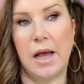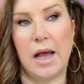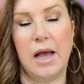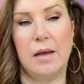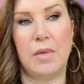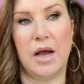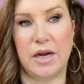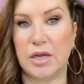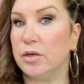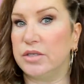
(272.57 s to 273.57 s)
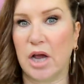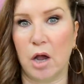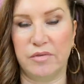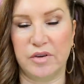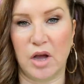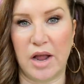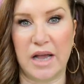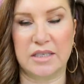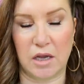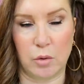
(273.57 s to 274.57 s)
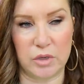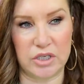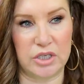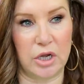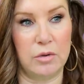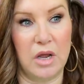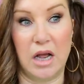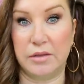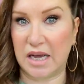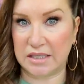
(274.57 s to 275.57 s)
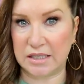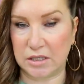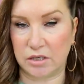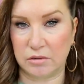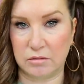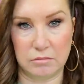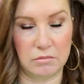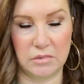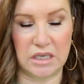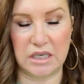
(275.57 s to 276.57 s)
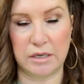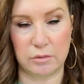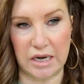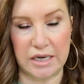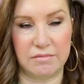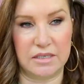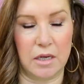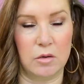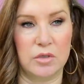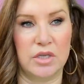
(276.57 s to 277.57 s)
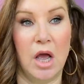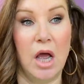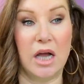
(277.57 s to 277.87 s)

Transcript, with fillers: um, and I used it overnight as I always do, and that didn't do didn't yield any results.